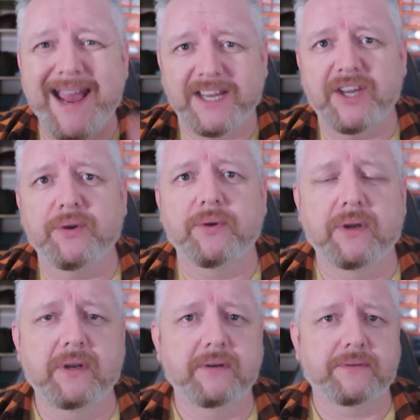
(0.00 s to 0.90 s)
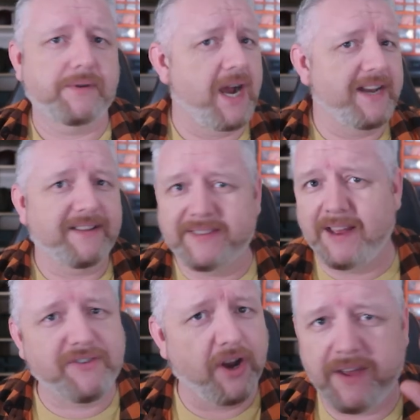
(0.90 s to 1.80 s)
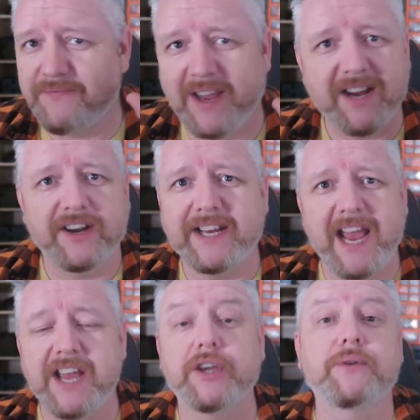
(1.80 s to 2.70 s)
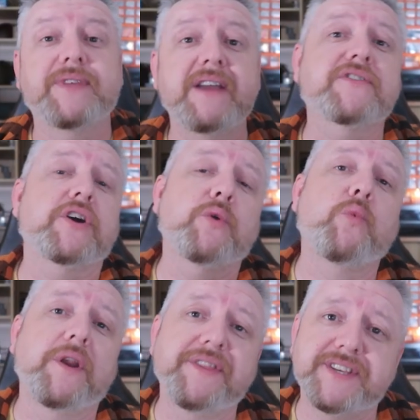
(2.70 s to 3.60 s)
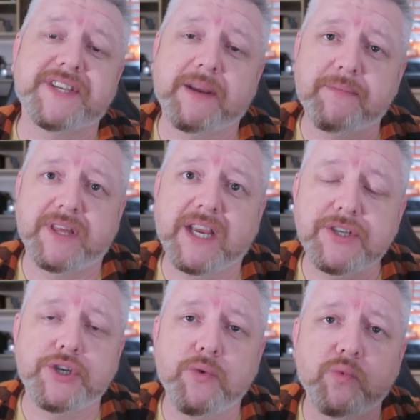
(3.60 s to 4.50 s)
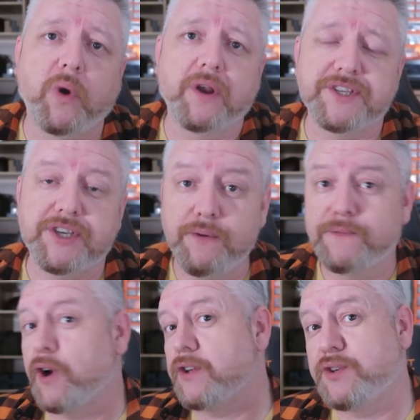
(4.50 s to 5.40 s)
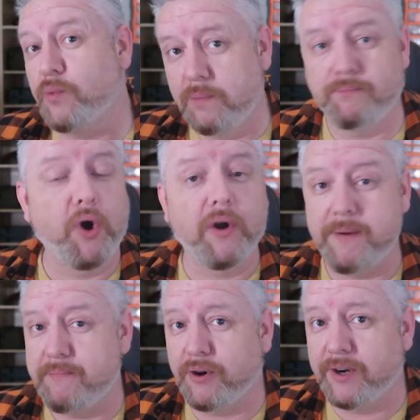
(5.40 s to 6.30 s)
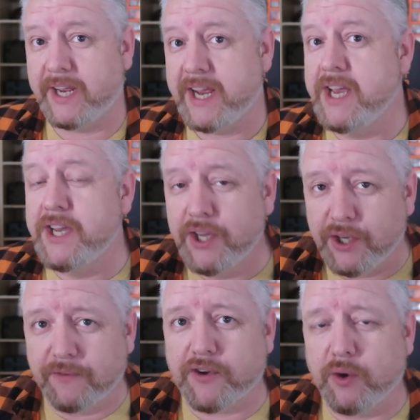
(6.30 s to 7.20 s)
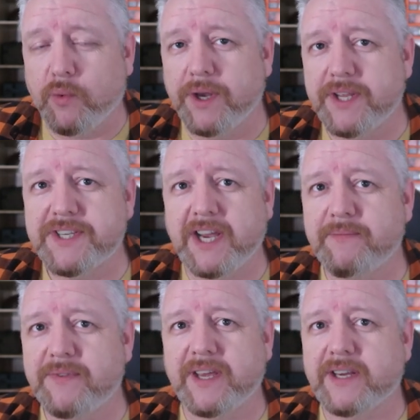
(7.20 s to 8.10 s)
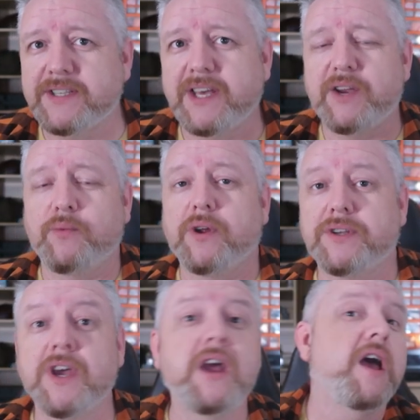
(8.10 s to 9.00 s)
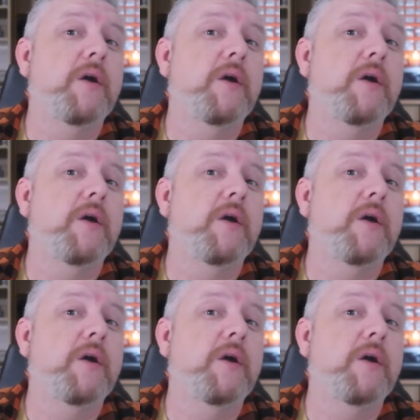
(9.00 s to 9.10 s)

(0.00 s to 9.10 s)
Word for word: get you, right? They've got to they've got to get you. They've got to want the same things you want. You've got to more importantly, you've got to want the same things they want.